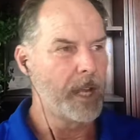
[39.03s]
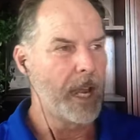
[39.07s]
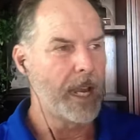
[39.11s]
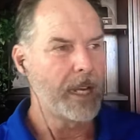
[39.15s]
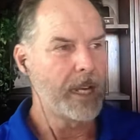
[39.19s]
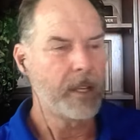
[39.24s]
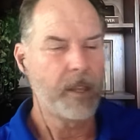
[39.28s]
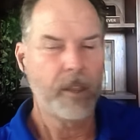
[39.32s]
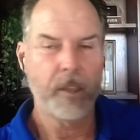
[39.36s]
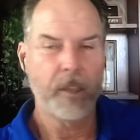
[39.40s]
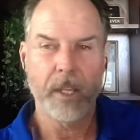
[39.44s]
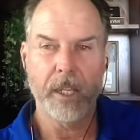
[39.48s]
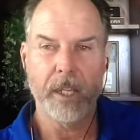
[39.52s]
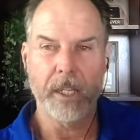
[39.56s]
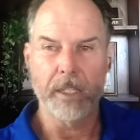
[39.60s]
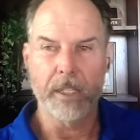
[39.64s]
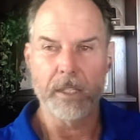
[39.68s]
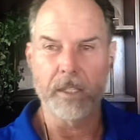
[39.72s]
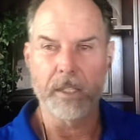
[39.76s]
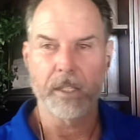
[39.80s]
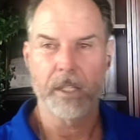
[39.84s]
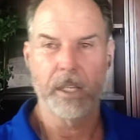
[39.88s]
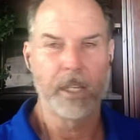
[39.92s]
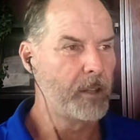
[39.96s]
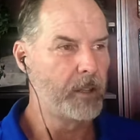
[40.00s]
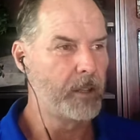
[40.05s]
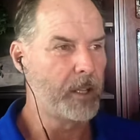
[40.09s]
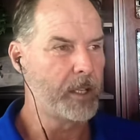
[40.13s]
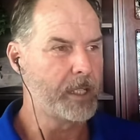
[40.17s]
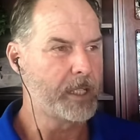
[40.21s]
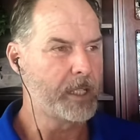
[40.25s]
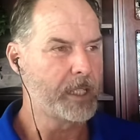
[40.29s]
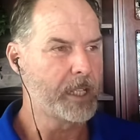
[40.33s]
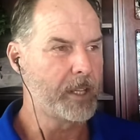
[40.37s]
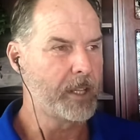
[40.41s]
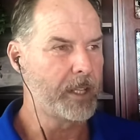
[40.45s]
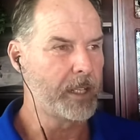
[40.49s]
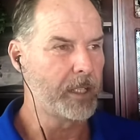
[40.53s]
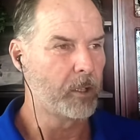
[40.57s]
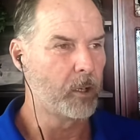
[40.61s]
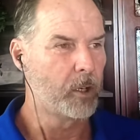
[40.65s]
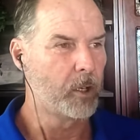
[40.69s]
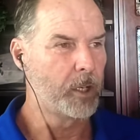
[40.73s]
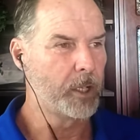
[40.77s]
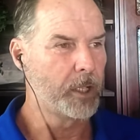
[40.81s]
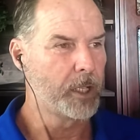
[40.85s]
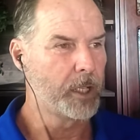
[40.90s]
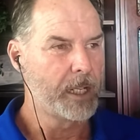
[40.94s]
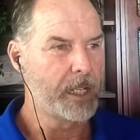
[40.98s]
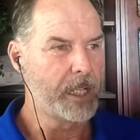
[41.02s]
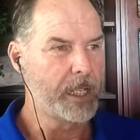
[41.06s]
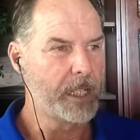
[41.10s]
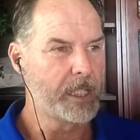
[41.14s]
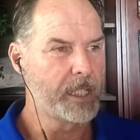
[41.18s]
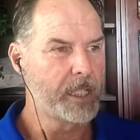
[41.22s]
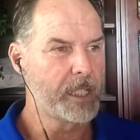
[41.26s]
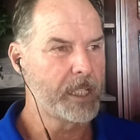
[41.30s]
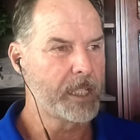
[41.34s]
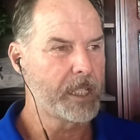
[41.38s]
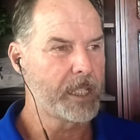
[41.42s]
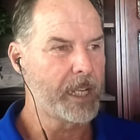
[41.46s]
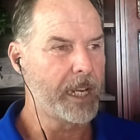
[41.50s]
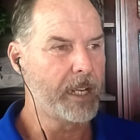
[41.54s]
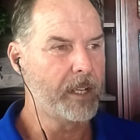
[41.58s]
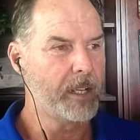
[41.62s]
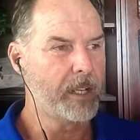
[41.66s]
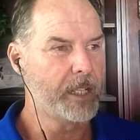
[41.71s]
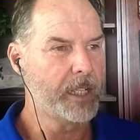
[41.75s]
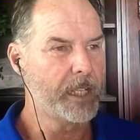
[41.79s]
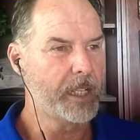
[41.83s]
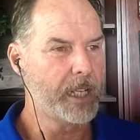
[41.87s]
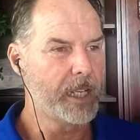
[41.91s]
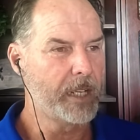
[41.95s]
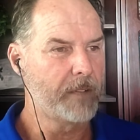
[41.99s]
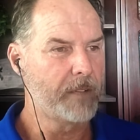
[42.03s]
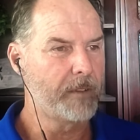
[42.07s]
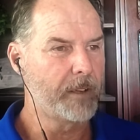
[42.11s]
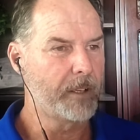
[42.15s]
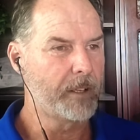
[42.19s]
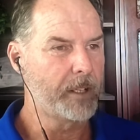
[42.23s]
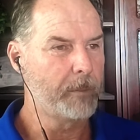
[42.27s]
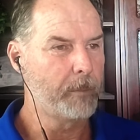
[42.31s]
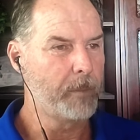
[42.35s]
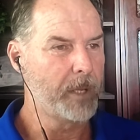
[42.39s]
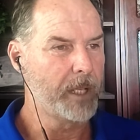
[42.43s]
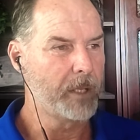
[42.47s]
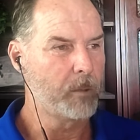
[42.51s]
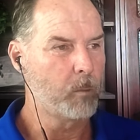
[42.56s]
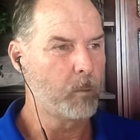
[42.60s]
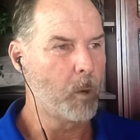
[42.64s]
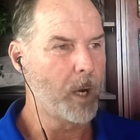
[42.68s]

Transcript: 9 things that he said they learned. It's scaling in a very big